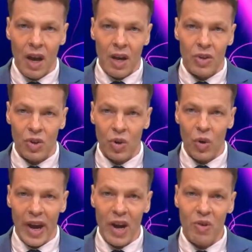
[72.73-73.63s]
So
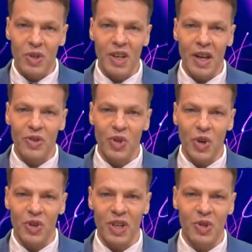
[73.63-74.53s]
errors and
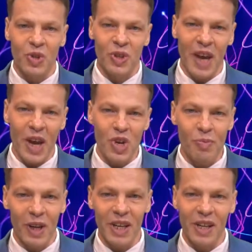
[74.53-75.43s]
uncertainties, can you
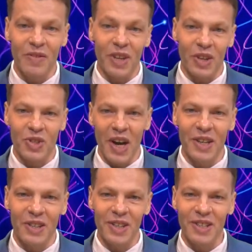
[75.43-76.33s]
believe that
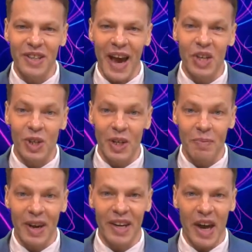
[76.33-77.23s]
scientists actually
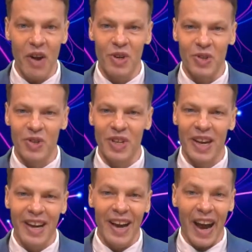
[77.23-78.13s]
make errors
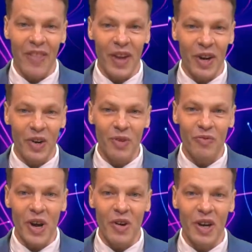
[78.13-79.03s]
and they're not
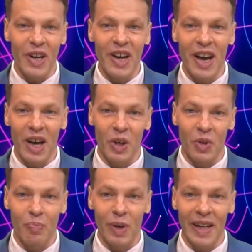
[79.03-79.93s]
very
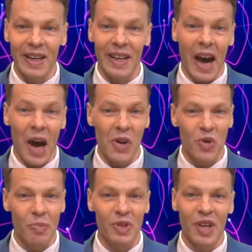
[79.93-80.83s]
completely
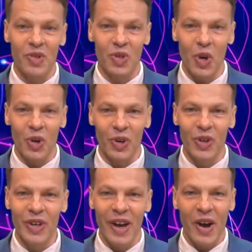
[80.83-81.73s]
100% certain
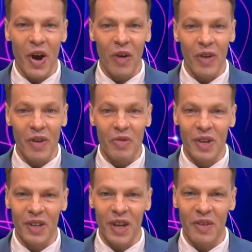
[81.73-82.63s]
of
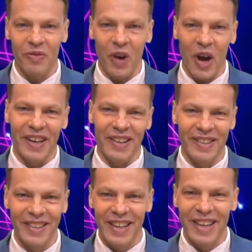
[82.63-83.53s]
everything they find?
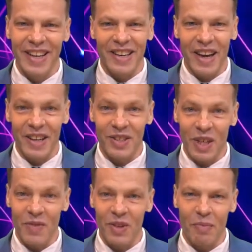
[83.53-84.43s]
Yes,
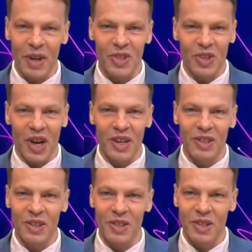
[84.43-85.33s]
even the best
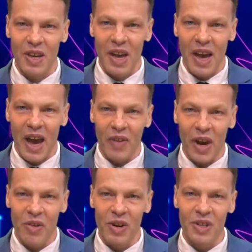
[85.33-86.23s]
scientists have
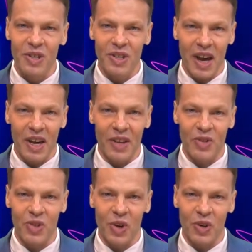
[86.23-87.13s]
errors and
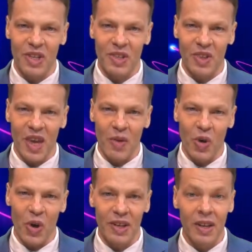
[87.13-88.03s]
uncertainties in their
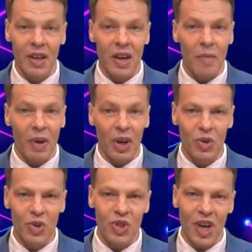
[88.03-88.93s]
work, but a
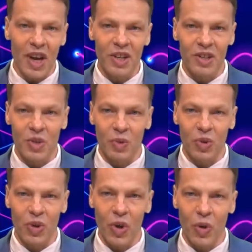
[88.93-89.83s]
good scientist will
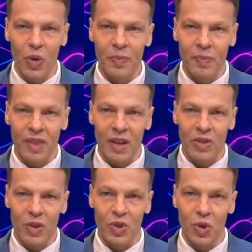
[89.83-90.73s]
know the
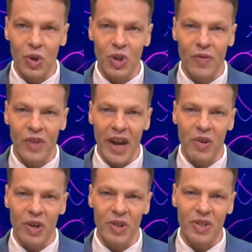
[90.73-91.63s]
source of their
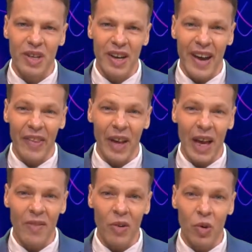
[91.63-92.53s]
errors and they'll
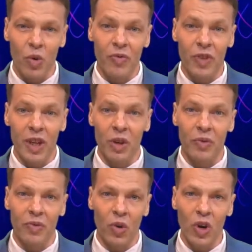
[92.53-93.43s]
have a good feel
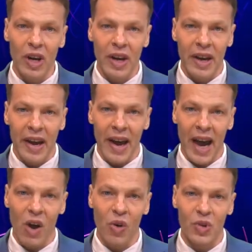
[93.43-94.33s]
for
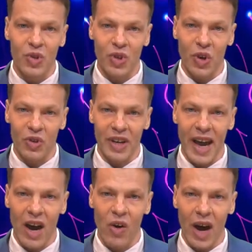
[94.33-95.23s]
how certain and
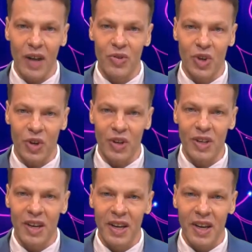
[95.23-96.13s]
how uncertain
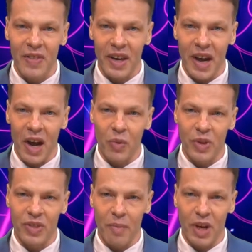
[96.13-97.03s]
they are with
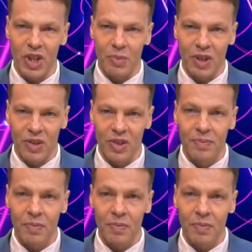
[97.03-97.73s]
their measurements.